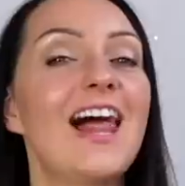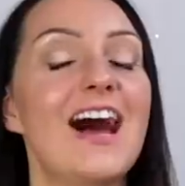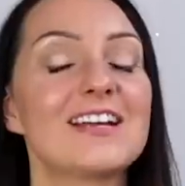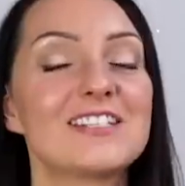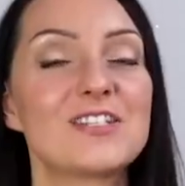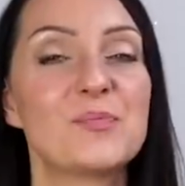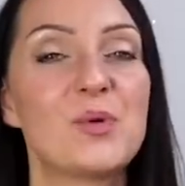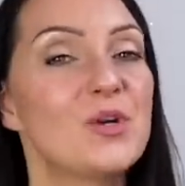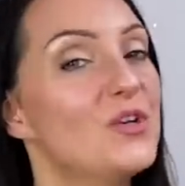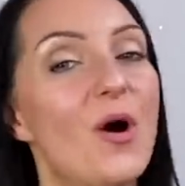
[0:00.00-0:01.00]
last
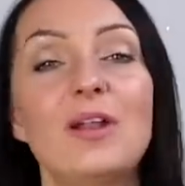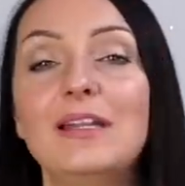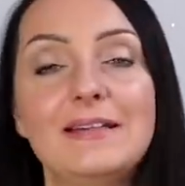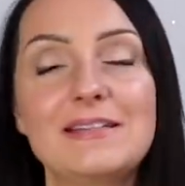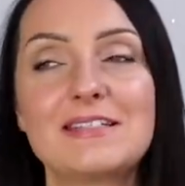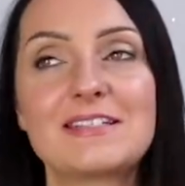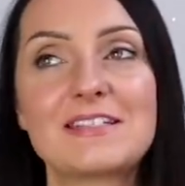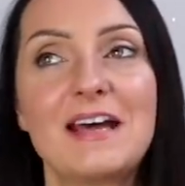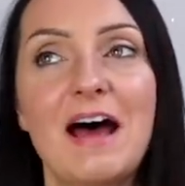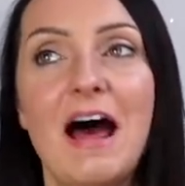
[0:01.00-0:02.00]
but not
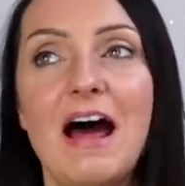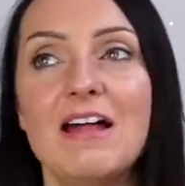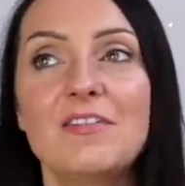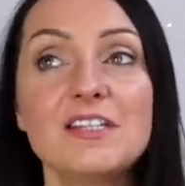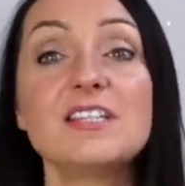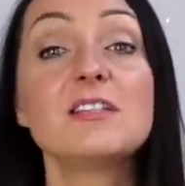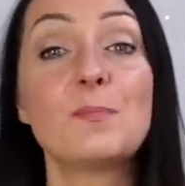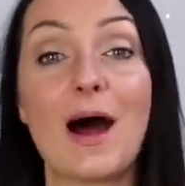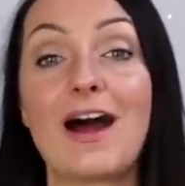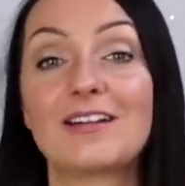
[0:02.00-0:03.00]
least, this is a
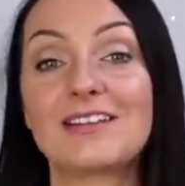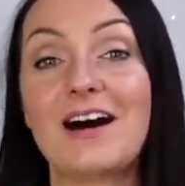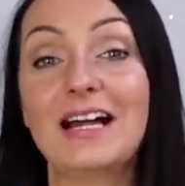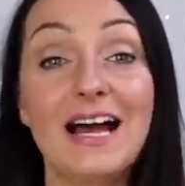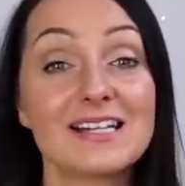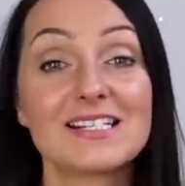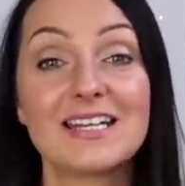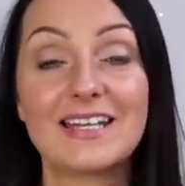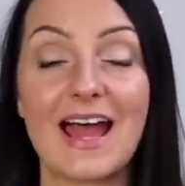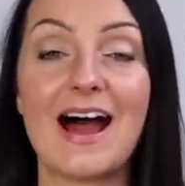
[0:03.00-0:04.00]
bag that I
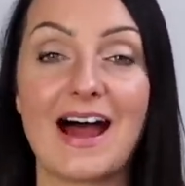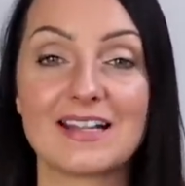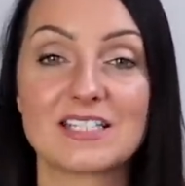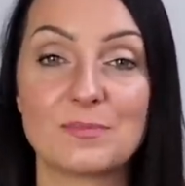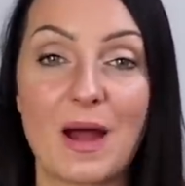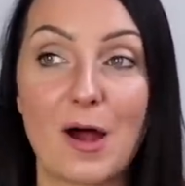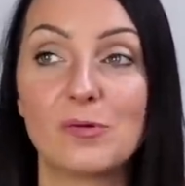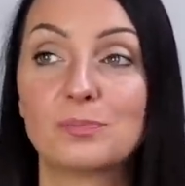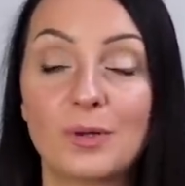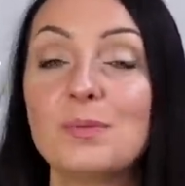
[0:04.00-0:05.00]
actually get asked
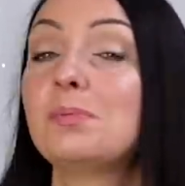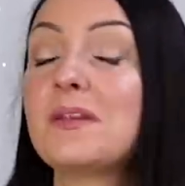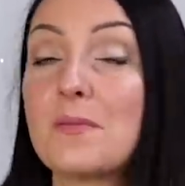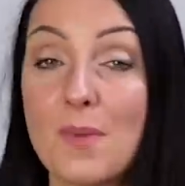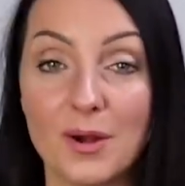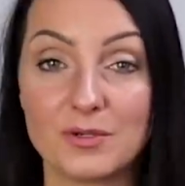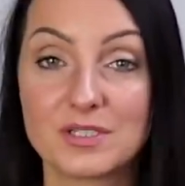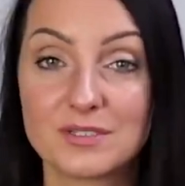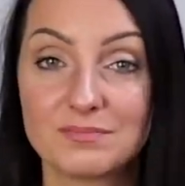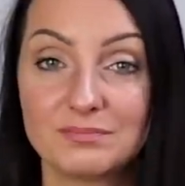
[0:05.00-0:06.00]
about probably the
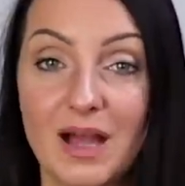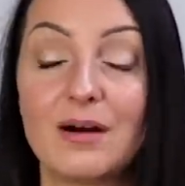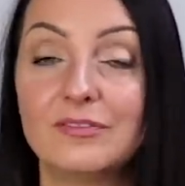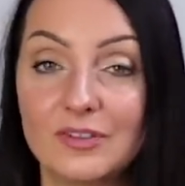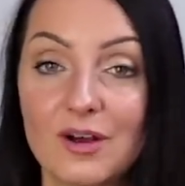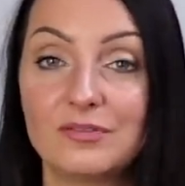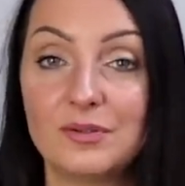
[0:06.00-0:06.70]
most out of a lot of